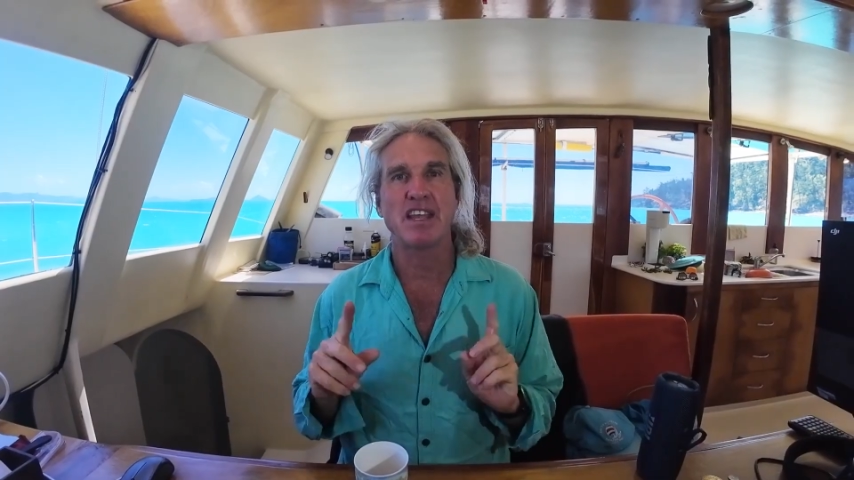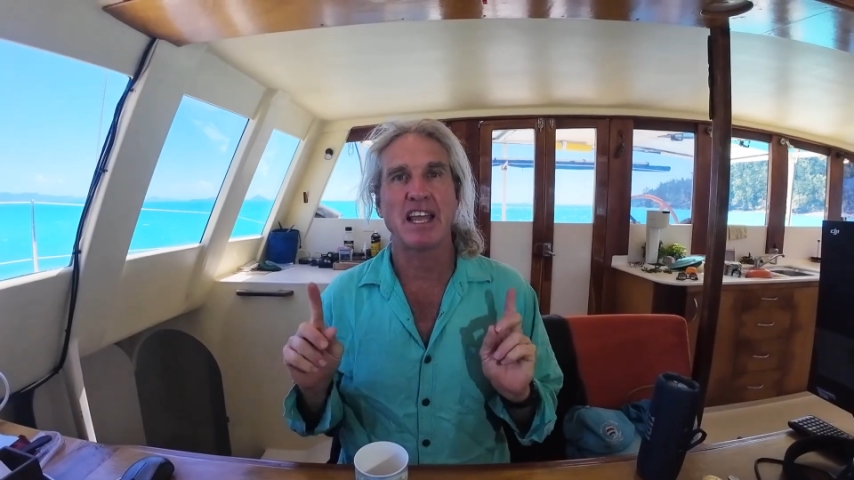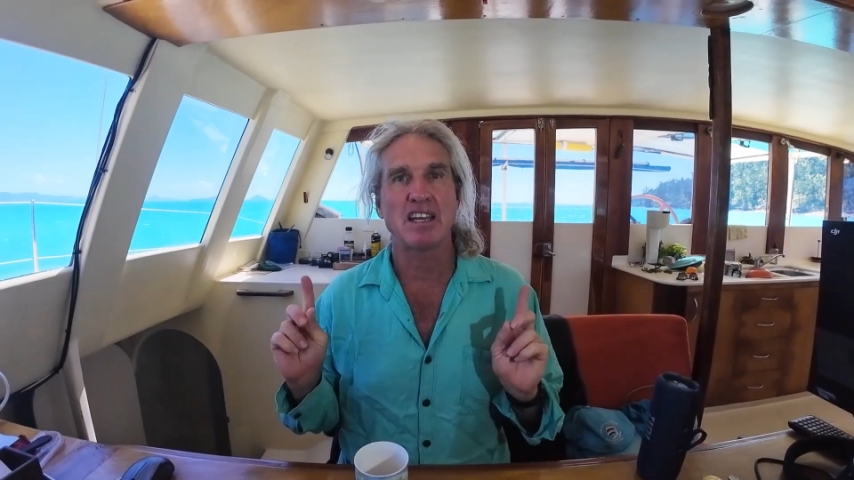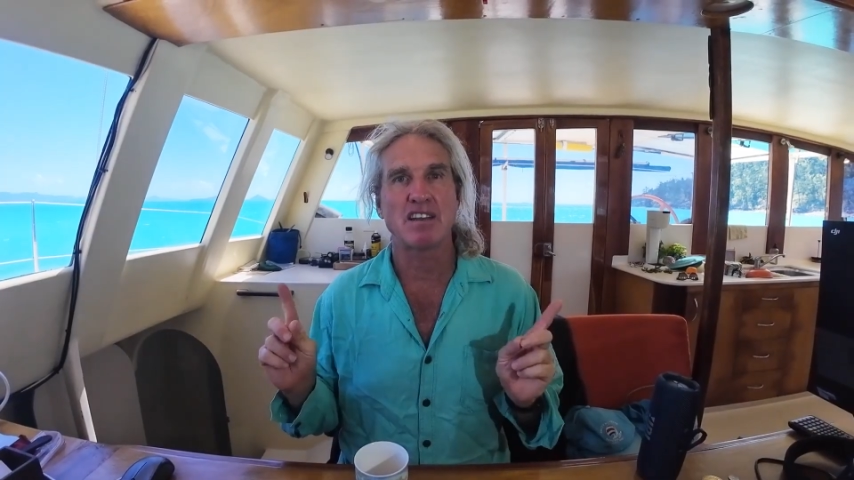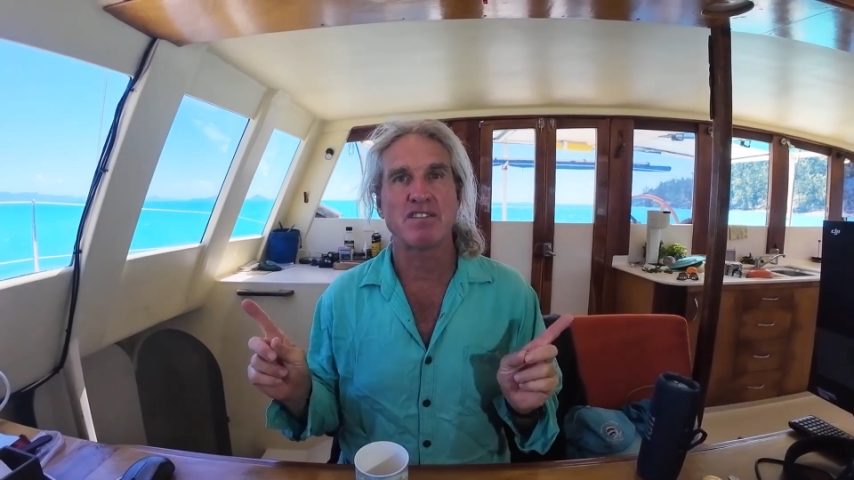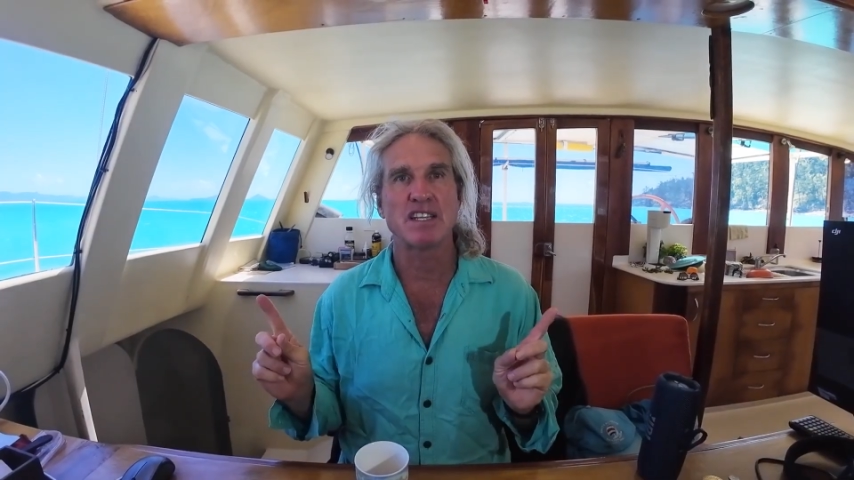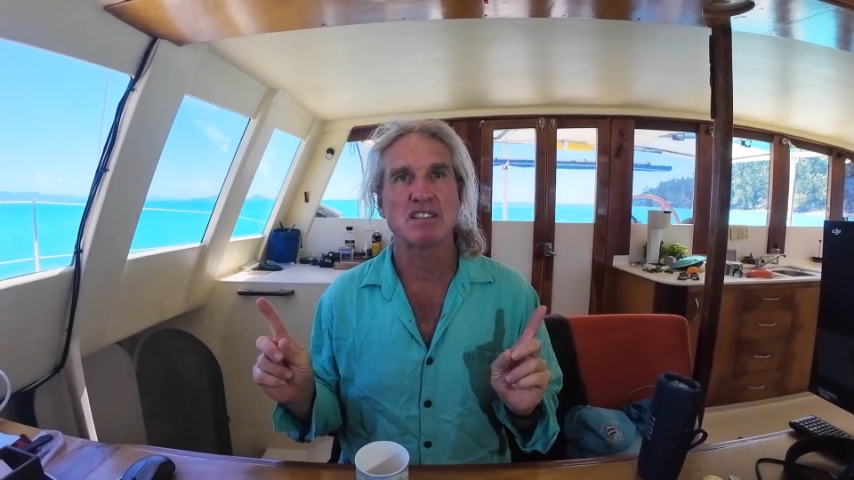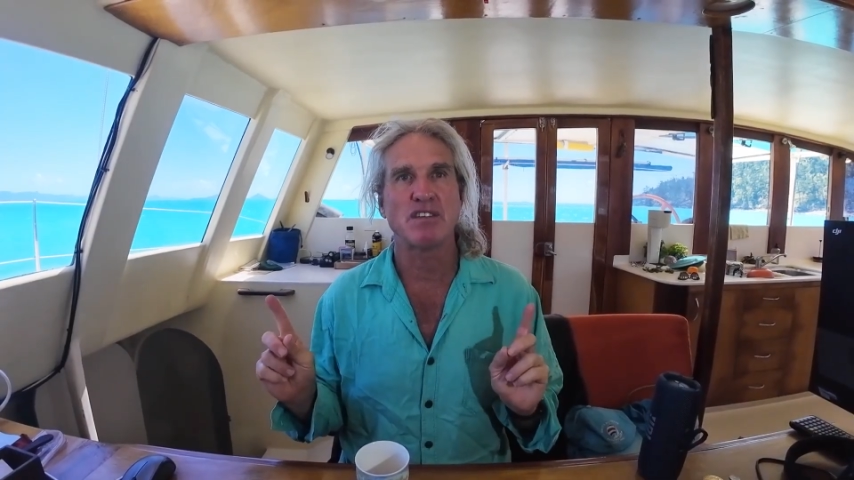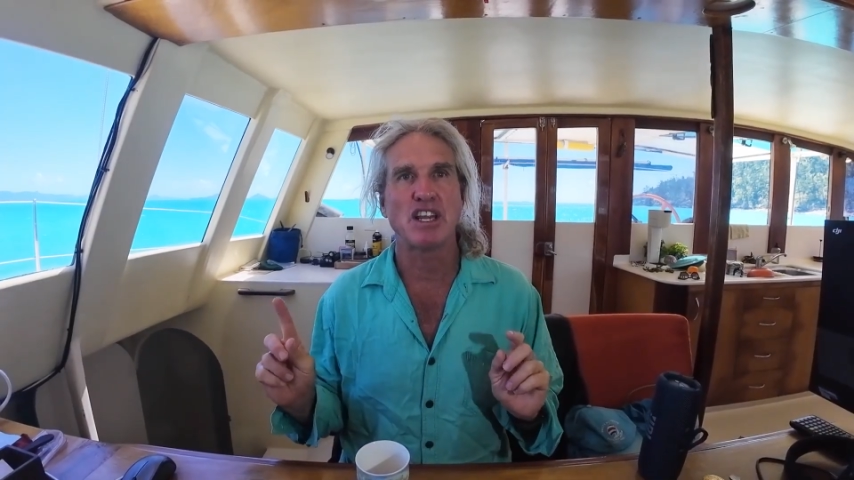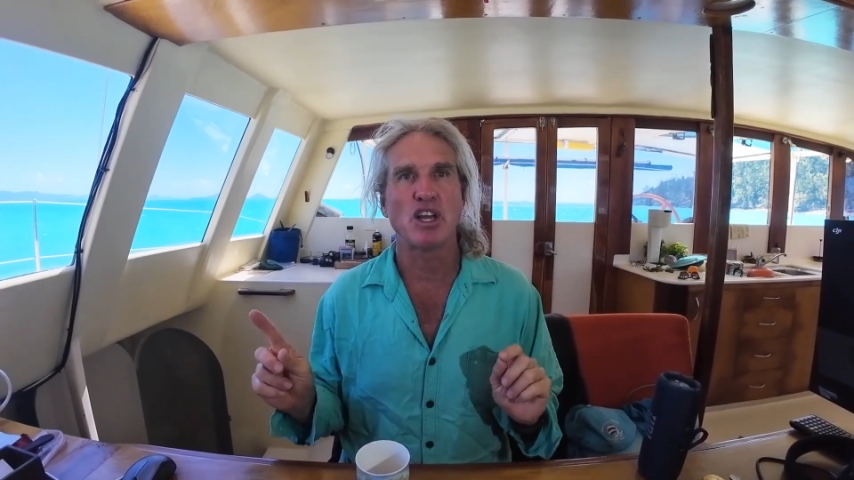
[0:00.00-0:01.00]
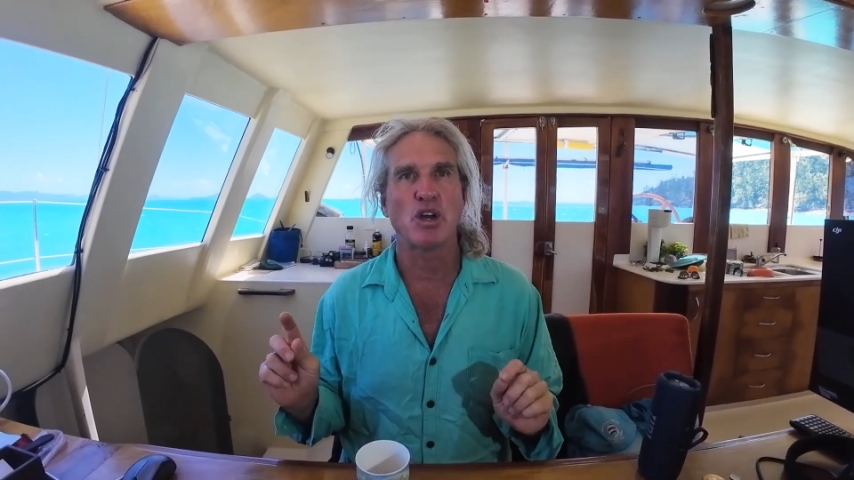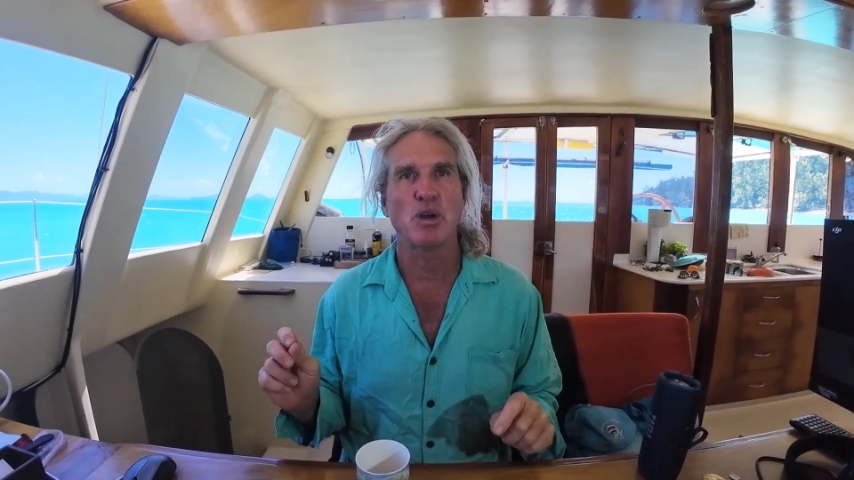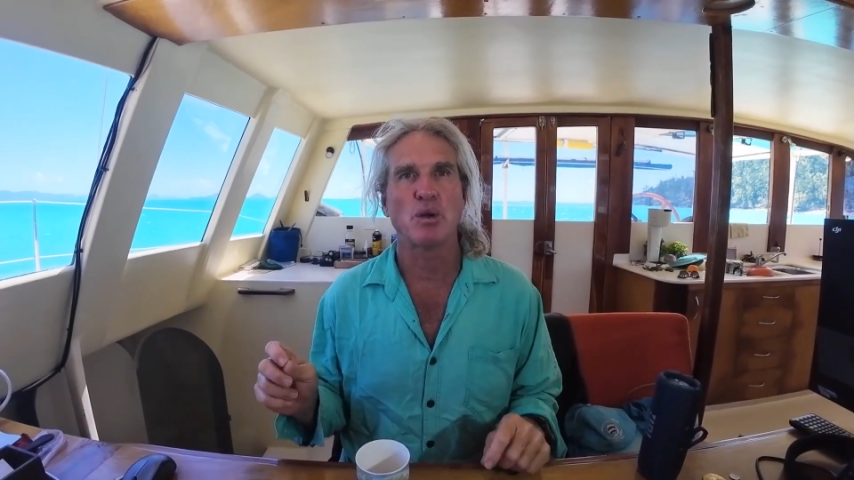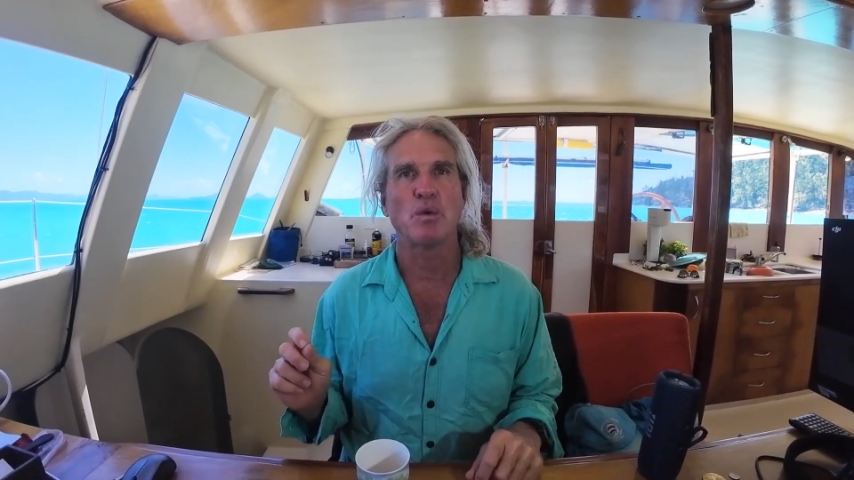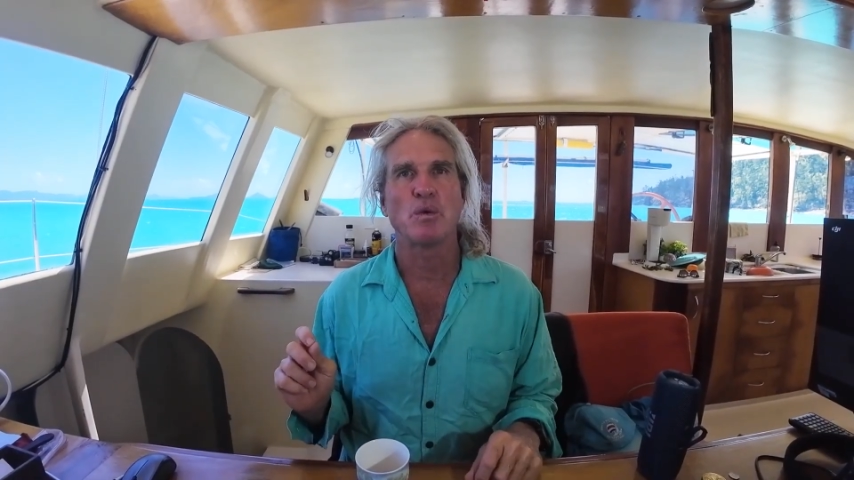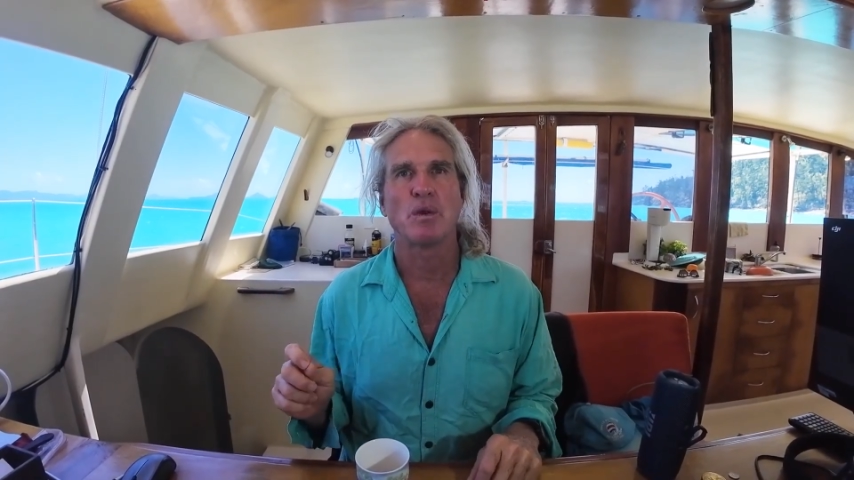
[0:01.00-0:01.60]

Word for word: the end of this video.